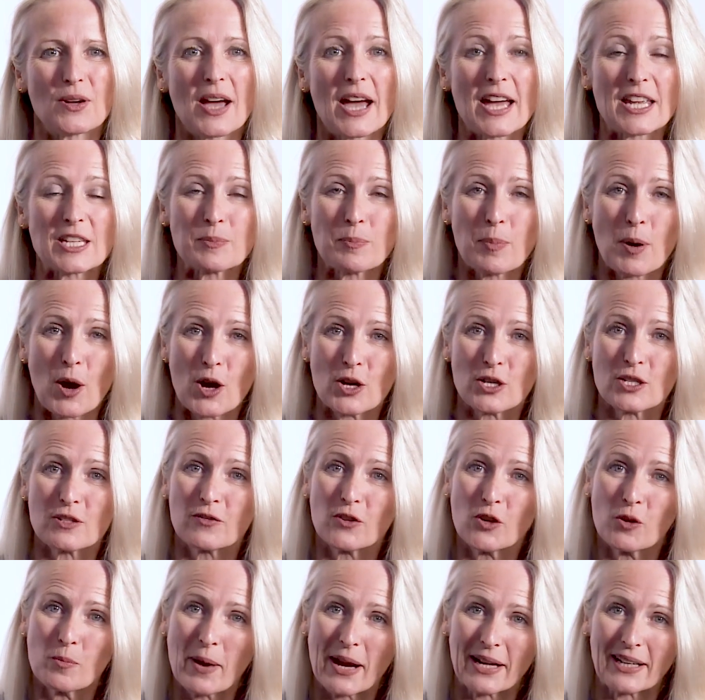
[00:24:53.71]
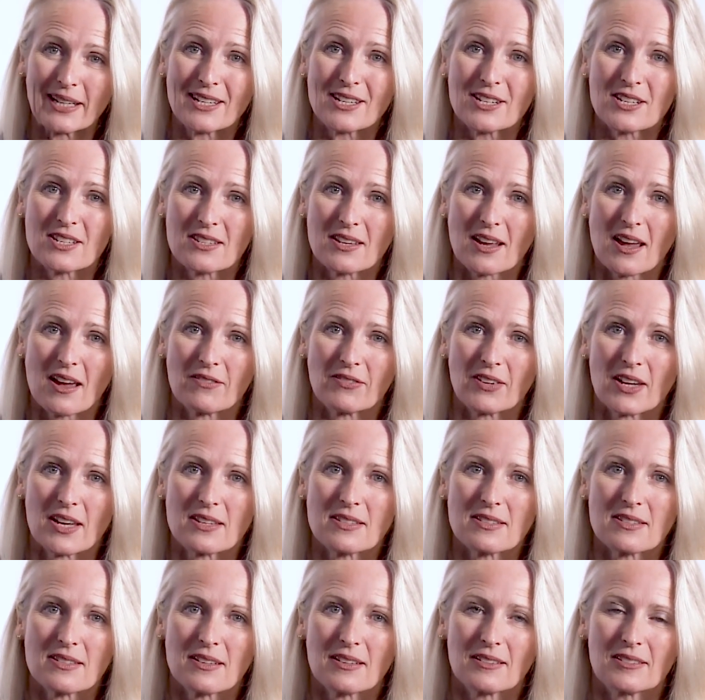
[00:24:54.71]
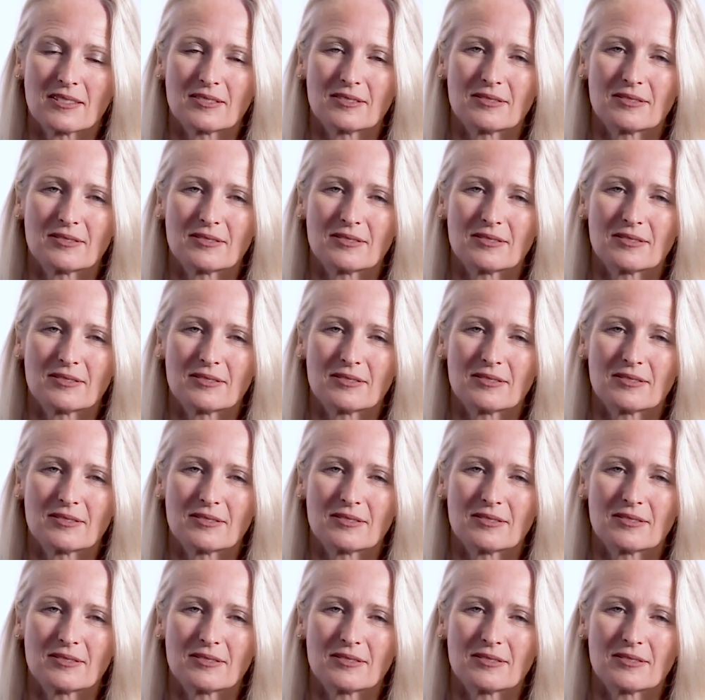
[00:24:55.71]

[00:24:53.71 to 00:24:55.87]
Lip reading: as part of your managed service.